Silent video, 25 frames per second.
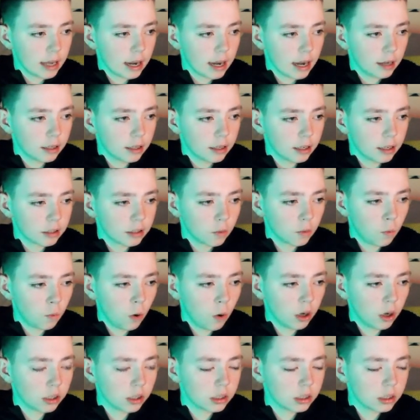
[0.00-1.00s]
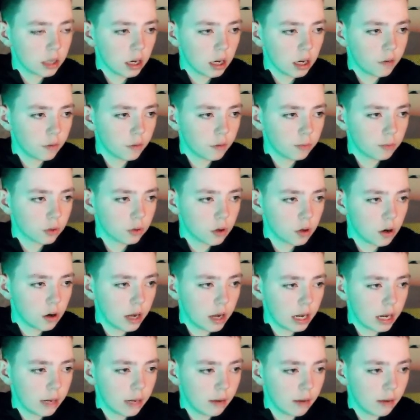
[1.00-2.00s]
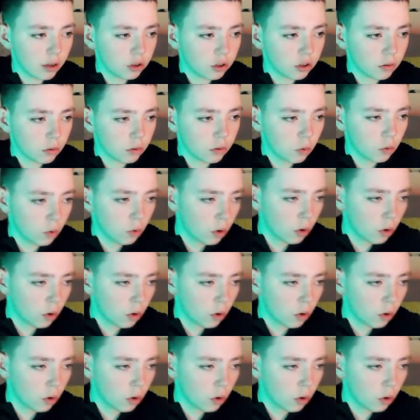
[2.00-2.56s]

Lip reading: It is a warning sign from Israel though.